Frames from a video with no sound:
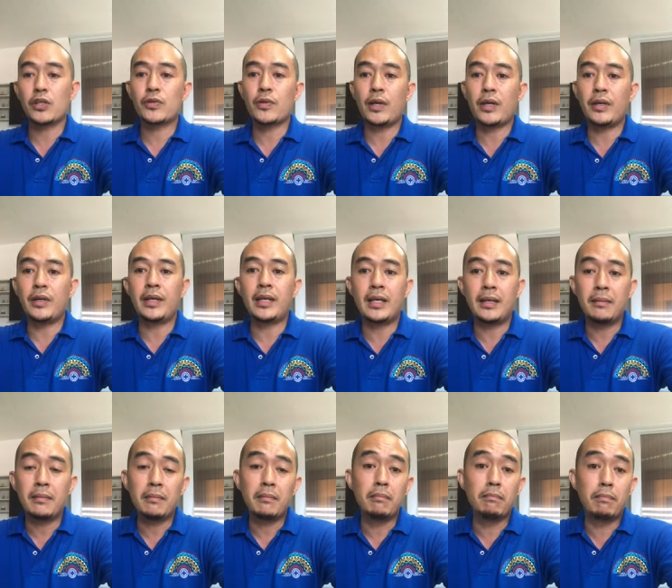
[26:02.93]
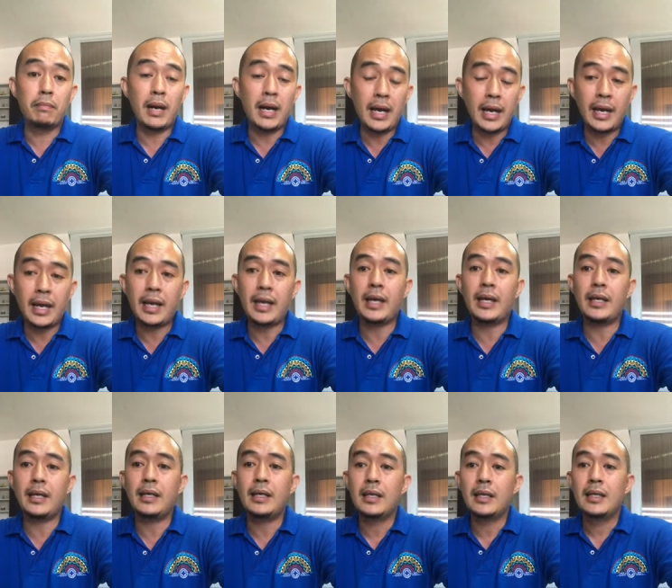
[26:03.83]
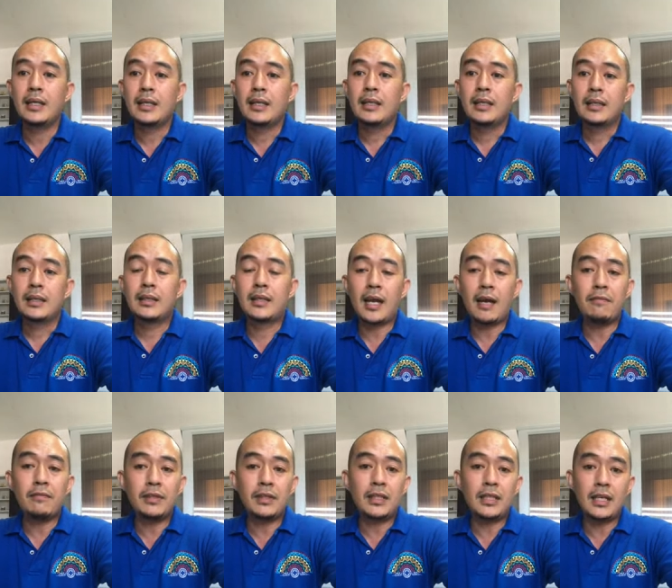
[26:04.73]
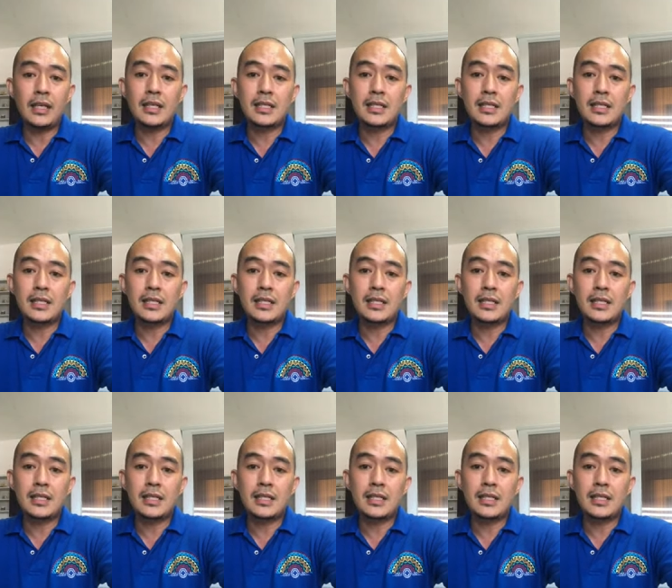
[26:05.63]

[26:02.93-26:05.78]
swelling by gravity